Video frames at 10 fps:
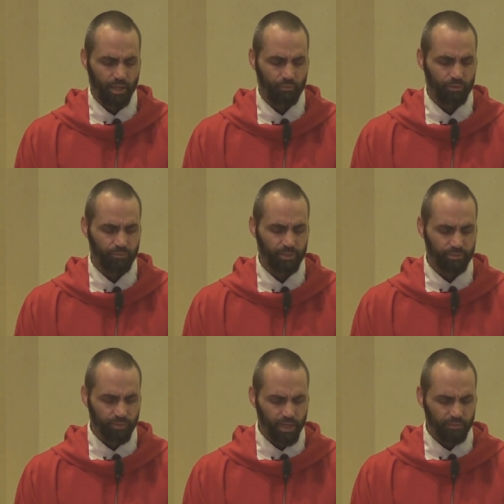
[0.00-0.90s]
we would be
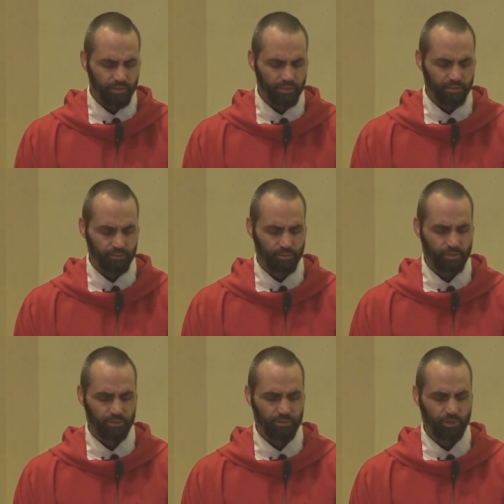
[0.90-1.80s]
strengthened
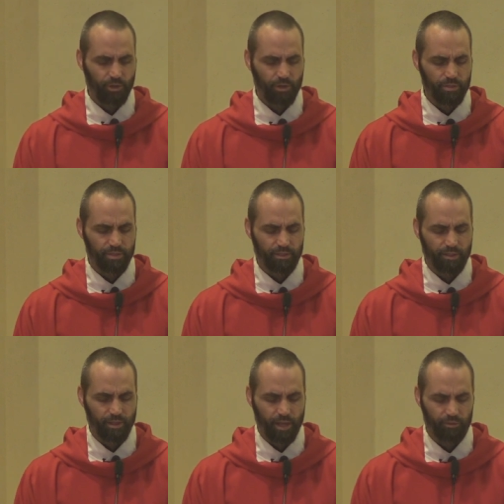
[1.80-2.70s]
with courage and,
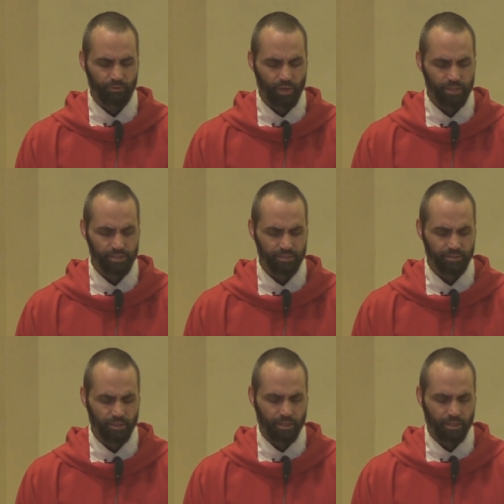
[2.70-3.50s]
and grace